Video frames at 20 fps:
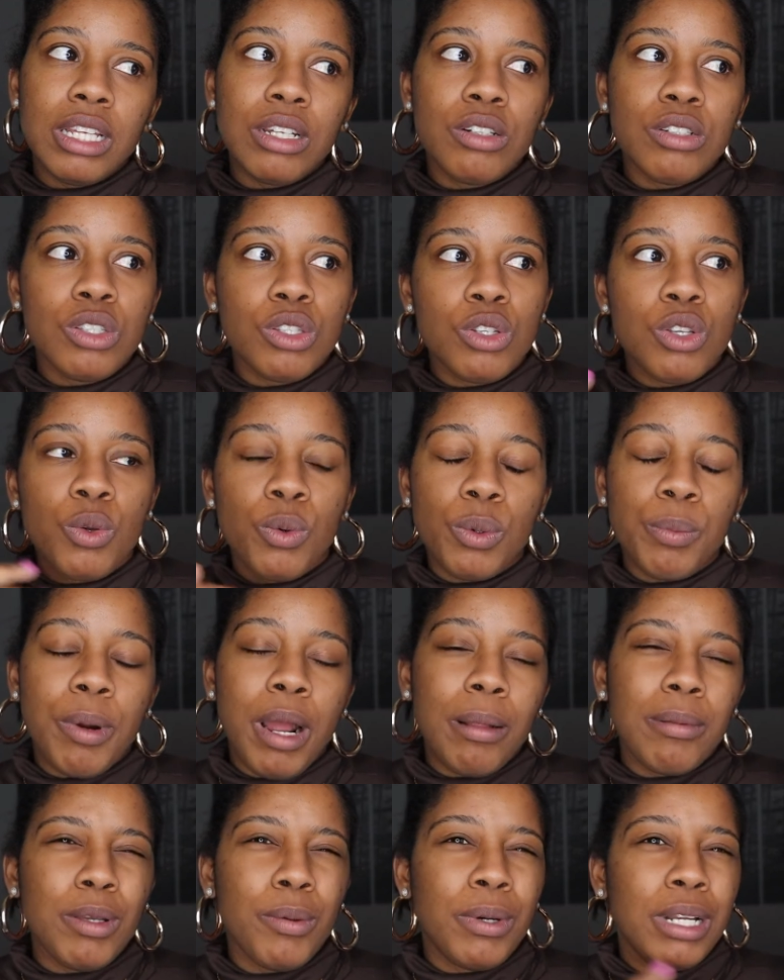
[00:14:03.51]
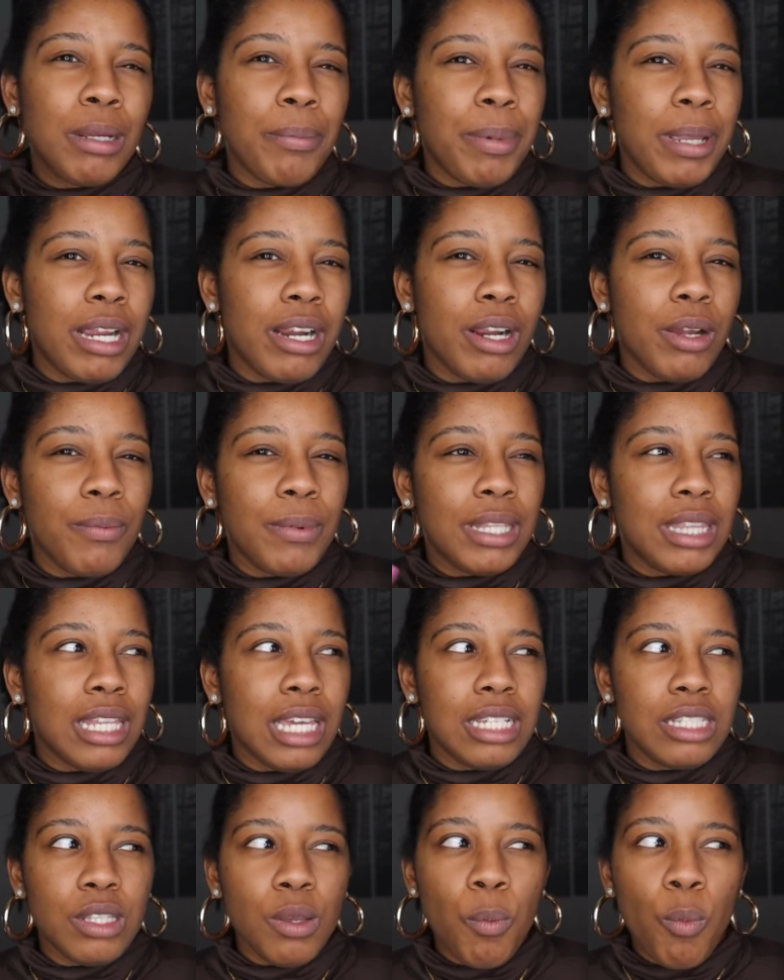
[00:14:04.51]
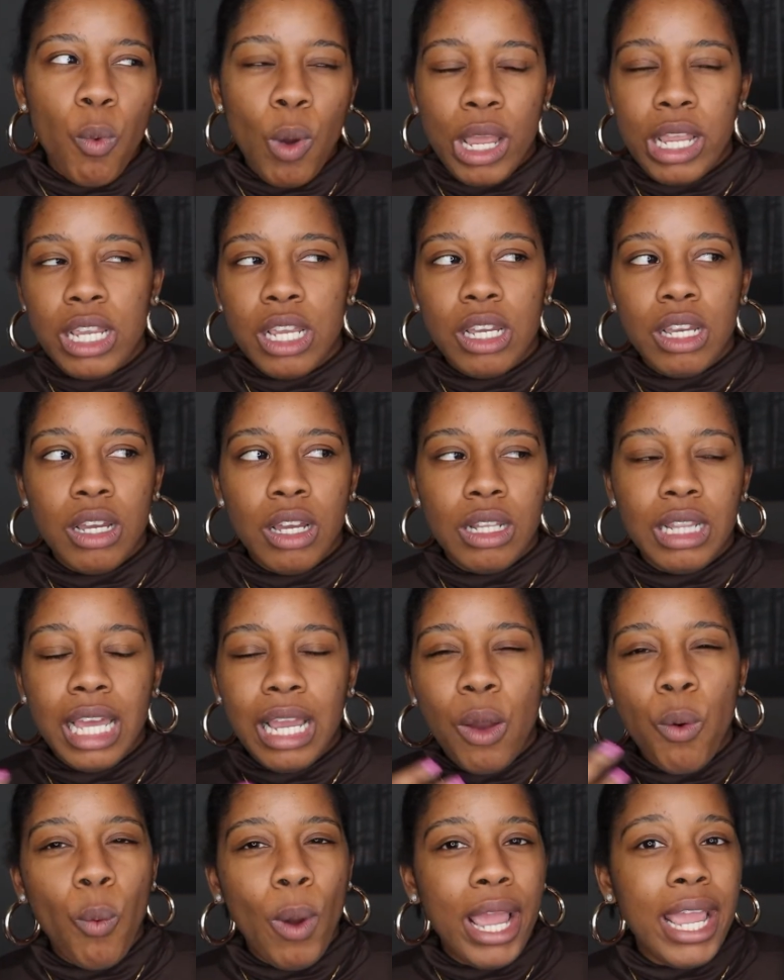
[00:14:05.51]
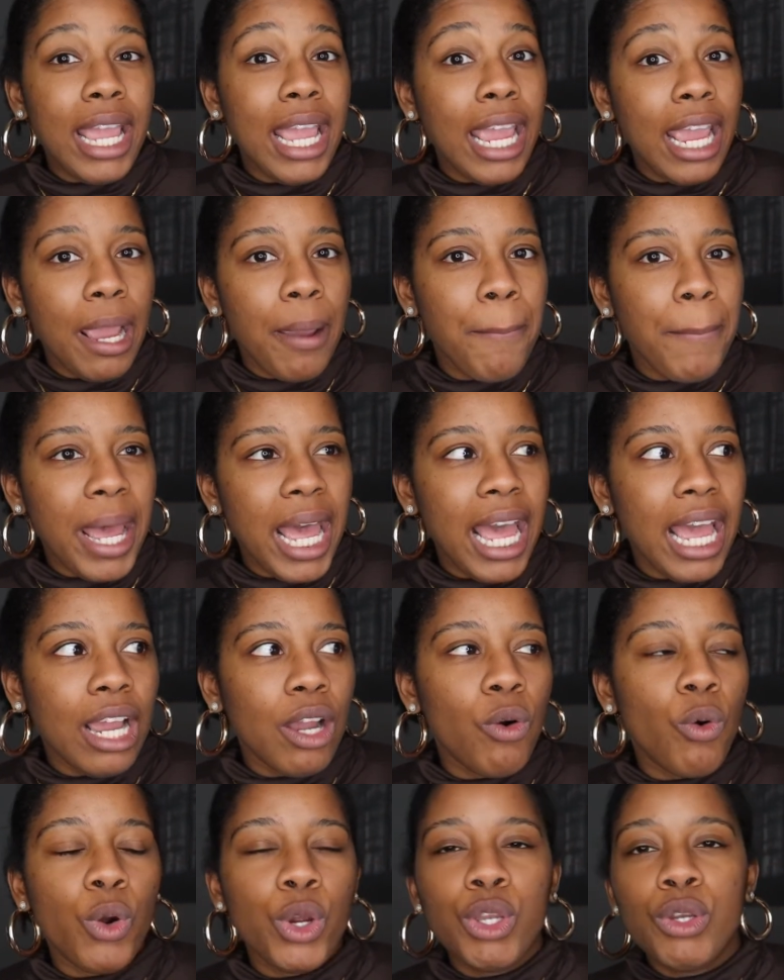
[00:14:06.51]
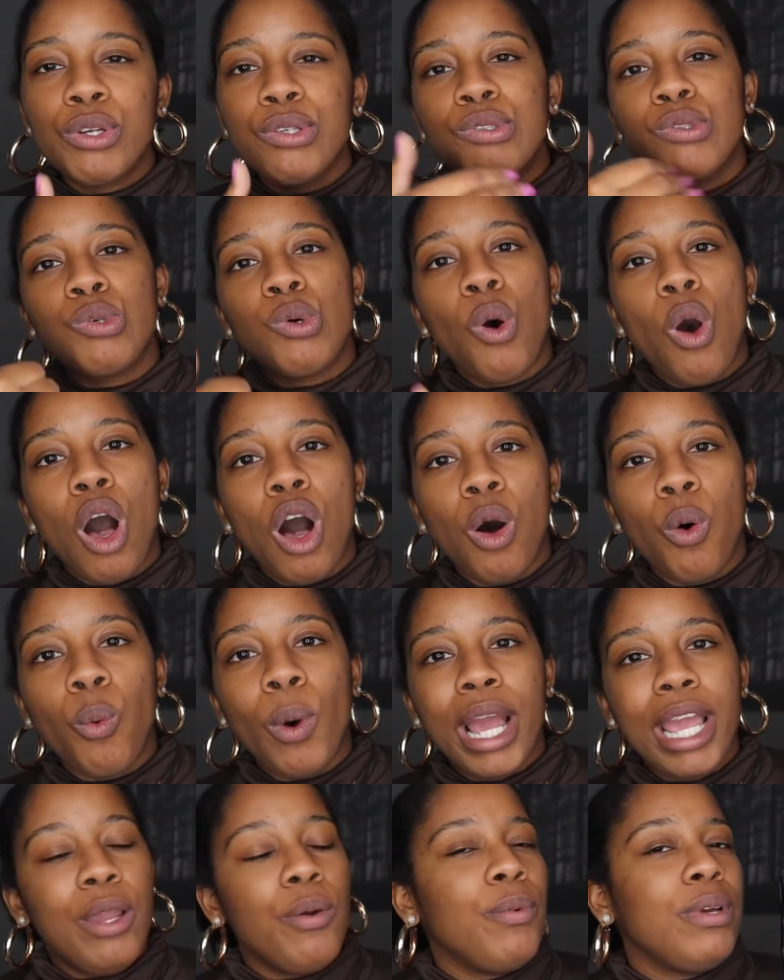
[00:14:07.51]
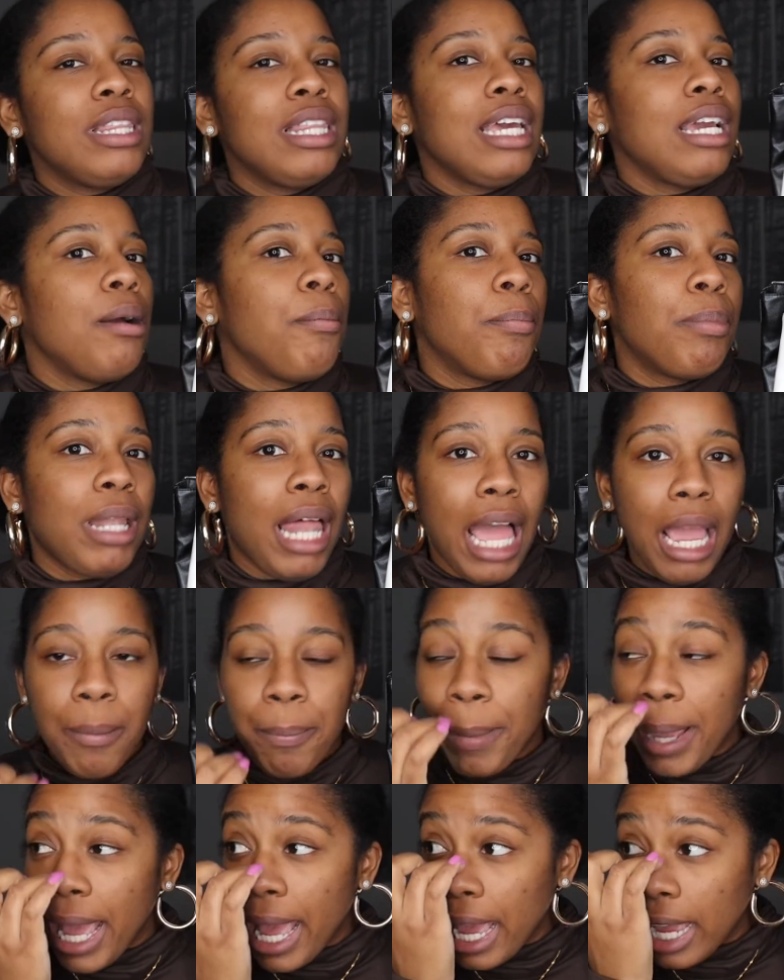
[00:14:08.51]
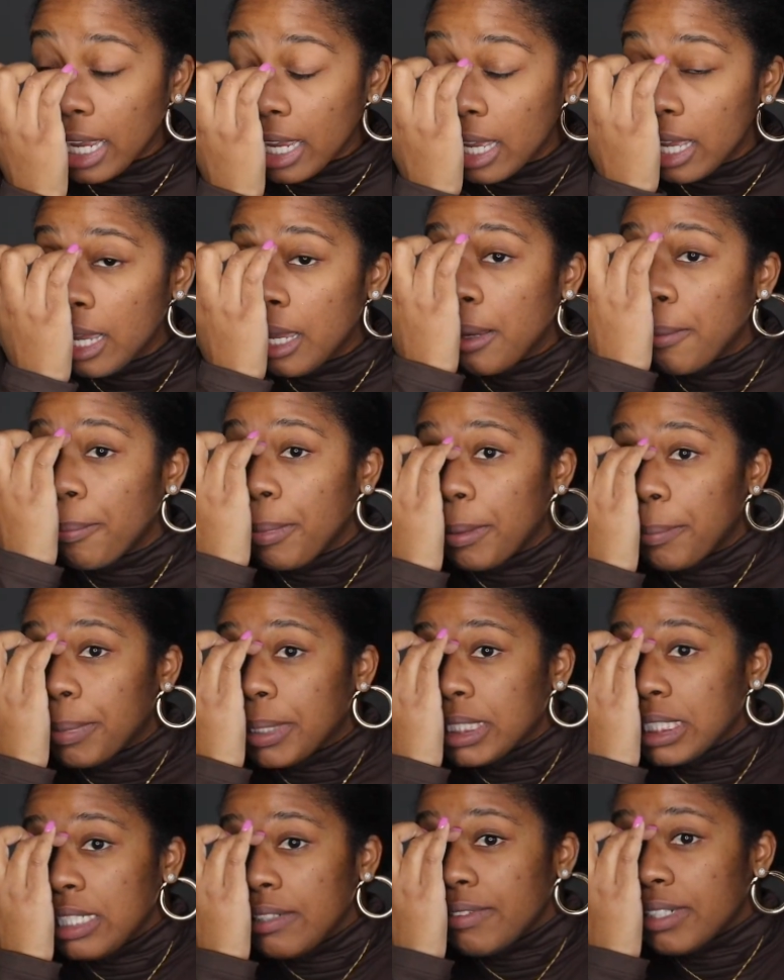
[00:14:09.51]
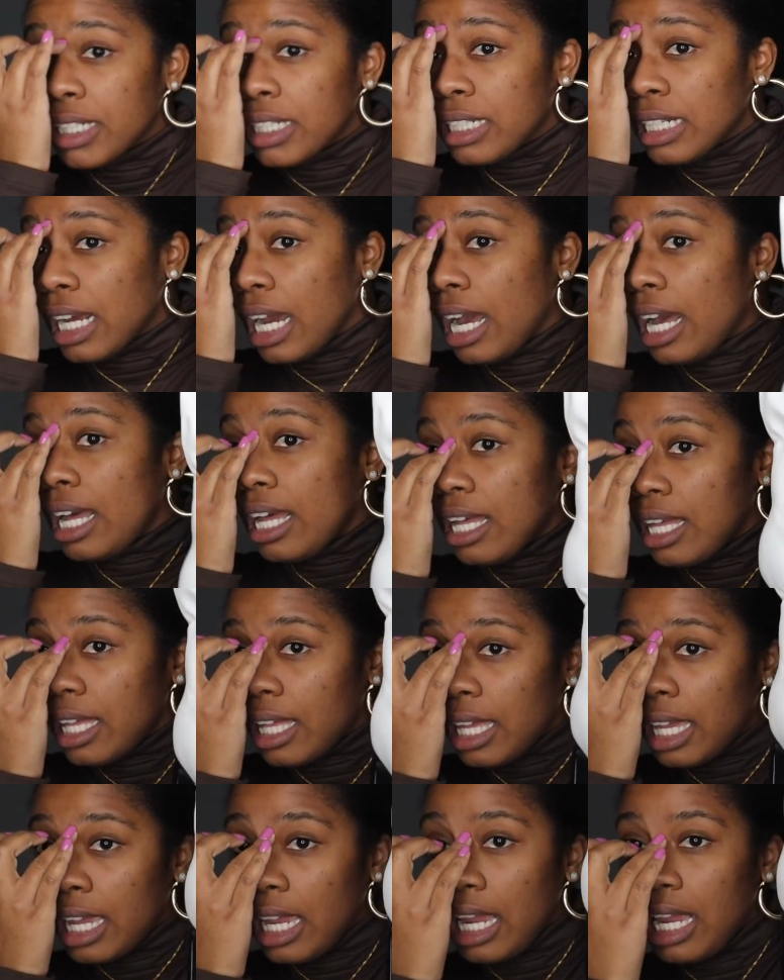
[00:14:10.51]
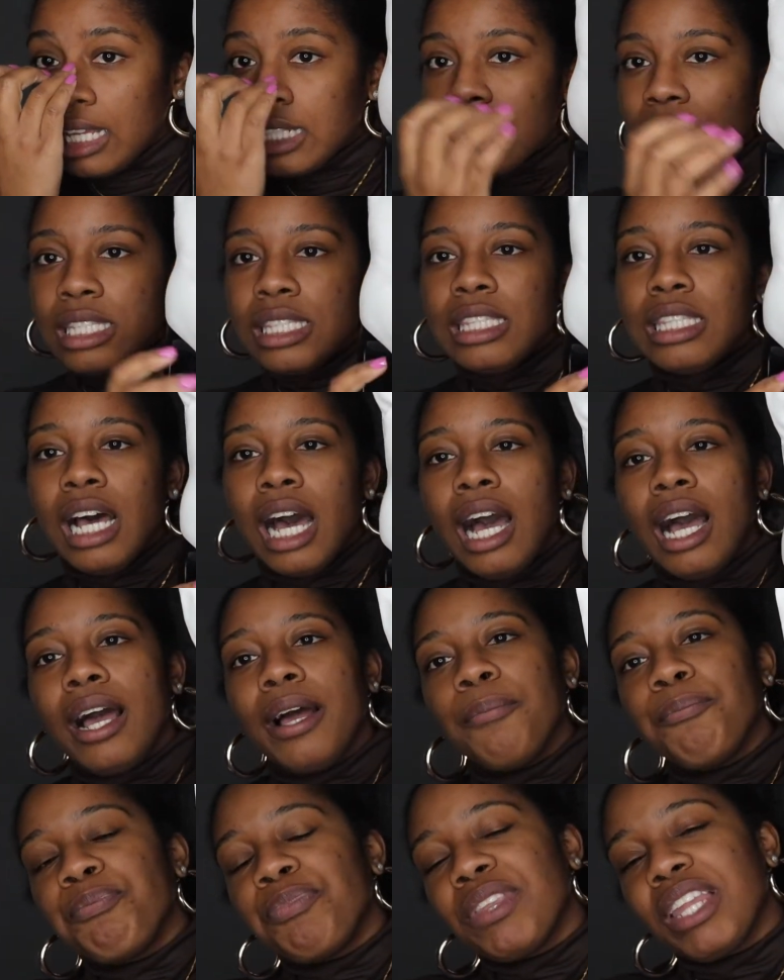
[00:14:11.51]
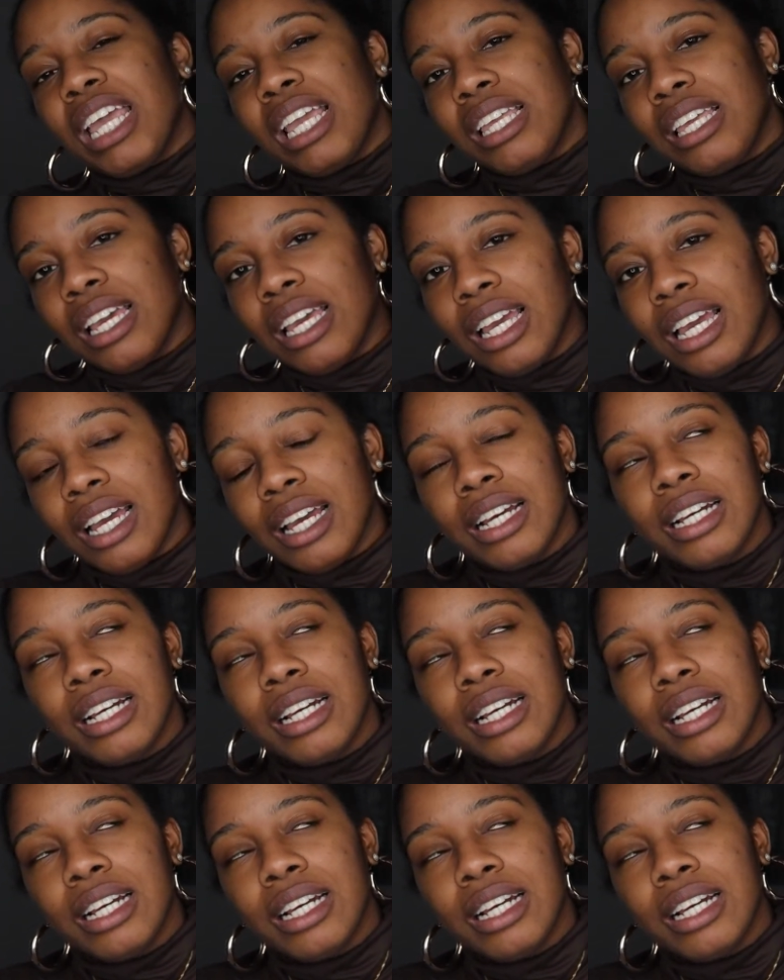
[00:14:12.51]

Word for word: little so you would probably want to pair it with like some white like a white handbag or you can do all white with like a black bag but believe it or not it's not like